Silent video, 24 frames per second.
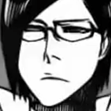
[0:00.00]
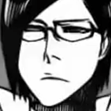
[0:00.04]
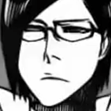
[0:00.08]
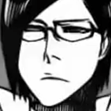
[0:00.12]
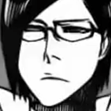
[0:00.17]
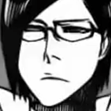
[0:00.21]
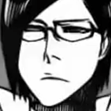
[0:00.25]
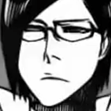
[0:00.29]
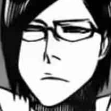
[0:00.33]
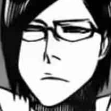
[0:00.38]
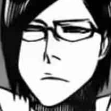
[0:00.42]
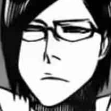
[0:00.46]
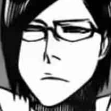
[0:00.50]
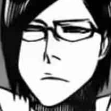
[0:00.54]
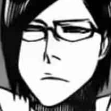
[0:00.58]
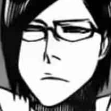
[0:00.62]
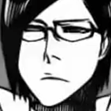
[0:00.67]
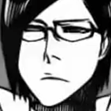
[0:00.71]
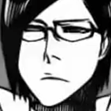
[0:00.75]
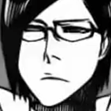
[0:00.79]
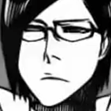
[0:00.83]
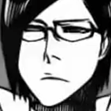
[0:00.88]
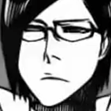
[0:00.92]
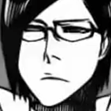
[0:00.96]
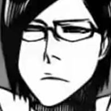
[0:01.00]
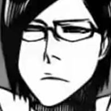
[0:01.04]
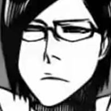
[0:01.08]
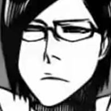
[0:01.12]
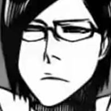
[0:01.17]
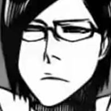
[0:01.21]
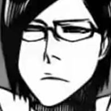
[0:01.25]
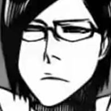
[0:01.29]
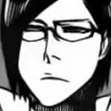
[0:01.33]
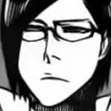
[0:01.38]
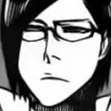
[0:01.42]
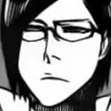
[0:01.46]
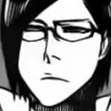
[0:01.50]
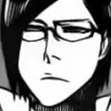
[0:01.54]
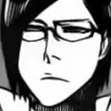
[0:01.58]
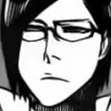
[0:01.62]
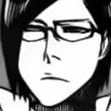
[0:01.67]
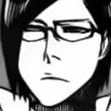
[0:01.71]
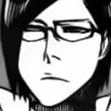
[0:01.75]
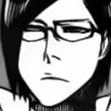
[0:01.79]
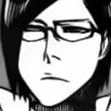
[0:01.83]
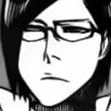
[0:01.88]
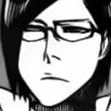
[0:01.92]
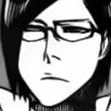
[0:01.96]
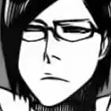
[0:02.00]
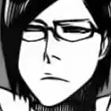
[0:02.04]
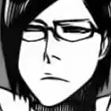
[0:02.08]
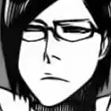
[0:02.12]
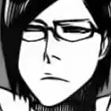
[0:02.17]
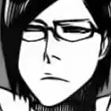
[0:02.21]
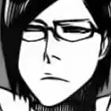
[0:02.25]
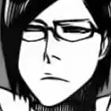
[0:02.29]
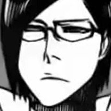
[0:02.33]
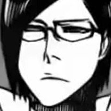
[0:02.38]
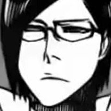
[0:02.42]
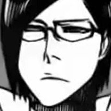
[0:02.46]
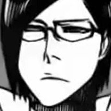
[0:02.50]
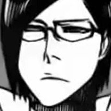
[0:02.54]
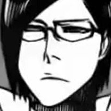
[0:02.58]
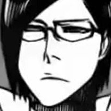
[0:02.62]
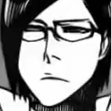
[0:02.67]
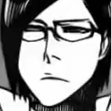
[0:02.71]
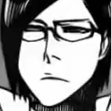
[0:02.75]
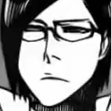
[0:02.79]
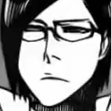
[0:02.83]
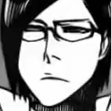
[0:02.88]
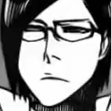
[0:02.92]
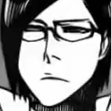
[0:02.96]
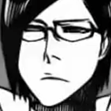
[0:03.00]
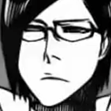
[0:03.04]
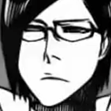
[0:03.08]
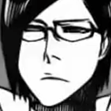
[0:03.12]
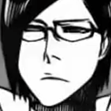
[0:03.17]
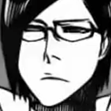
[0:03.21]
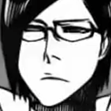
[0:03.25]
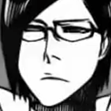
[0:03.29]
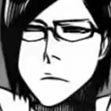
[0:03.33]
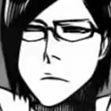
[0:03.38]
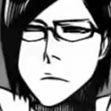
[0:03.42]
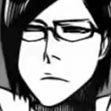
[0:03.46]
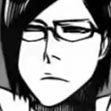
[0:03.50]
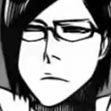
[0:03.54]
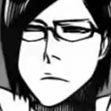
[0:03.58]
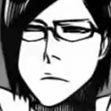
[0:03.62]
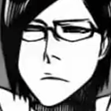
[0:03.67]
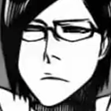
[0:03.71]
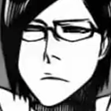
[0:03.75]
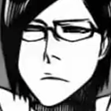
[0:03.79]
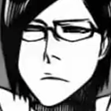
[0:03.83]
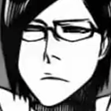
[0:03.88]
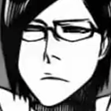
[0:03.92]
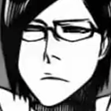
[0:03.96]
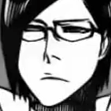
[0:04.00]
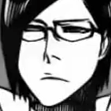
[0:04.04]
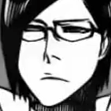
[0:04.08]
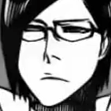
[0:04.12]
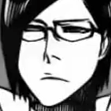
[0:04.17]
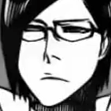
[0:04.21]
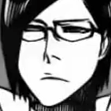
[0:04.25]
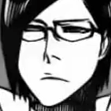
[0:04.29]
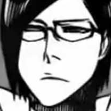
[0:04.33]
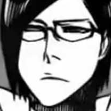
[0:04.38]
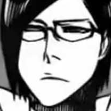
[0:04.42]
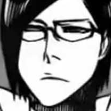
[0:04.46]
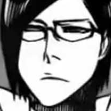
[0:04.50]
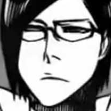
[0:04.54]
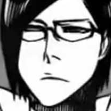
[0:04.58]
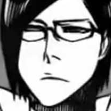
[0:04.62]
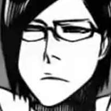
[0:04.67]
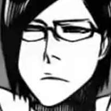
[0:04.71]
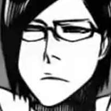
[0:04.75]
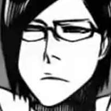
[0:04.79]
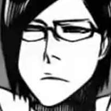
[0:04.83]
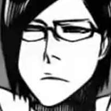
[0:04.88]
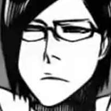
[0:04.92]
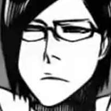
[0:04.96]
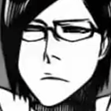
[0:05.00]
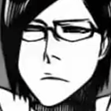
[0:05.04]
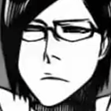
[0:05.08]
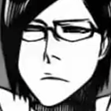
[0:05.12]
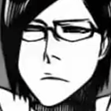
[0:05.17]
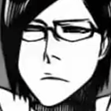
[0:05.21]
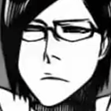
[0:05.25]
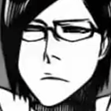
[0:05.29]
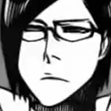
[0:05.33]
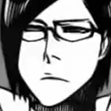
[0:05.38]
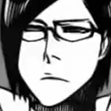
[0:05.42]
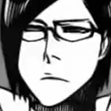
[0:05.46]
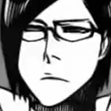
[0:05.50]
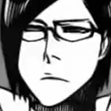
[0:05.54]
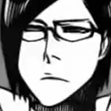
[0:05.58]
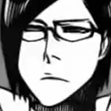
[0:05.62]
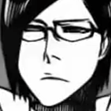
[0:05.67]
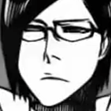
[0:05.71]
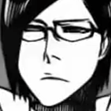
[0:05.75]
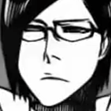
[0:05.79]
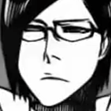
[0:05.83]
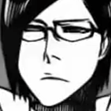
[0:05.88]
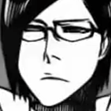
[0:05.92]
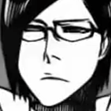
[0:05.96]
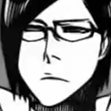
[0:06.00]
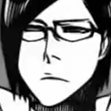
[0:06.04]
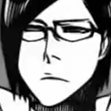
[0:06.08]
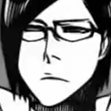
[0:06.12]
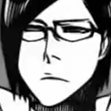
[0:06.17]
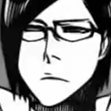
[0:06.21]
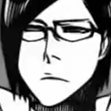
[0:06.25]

(no lip movement)